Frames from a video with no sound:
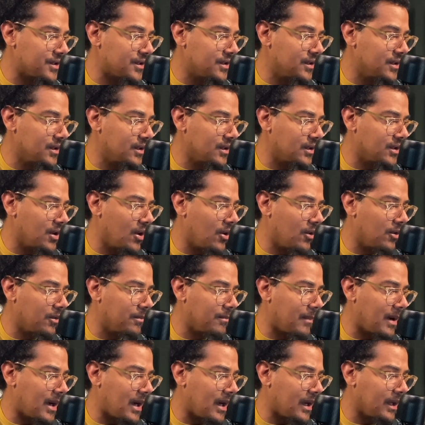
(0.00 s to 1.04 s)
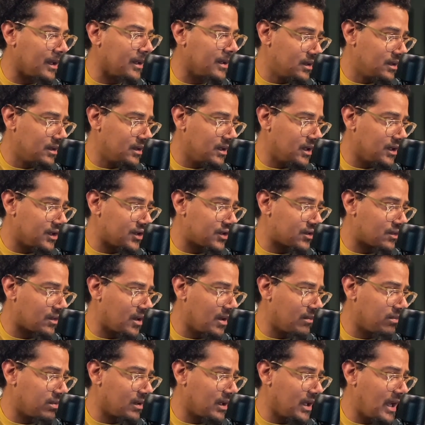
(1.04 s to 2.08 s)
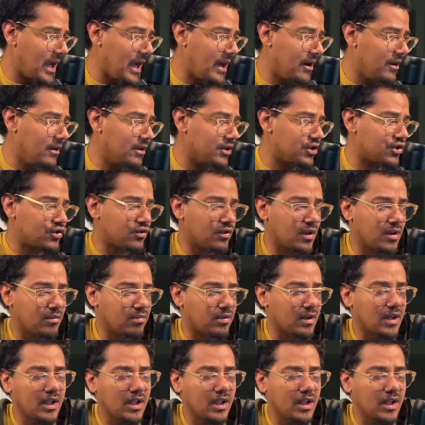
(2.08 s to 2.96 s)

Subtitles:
gold mine. How a shrub related